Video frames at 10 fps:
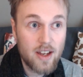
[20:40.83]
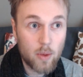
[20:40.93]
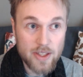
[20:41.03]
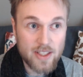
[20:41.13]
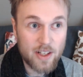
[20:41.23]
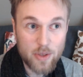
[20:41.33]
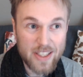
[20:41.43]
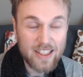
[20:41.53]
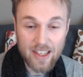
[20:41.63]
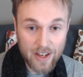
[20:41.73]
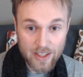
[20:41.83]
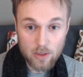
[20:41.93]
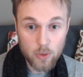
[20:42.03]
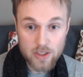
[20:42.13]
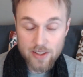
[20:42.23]
What did I really
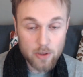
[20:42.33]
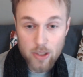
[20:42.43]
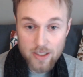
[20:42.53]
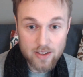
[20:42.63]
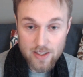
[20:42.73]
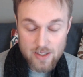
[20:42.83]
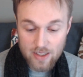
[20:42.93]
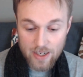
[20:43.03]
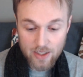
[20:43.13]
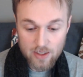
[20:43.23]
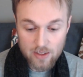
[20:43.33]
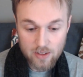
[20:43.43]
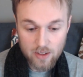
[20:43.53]
like? What did I really dislike?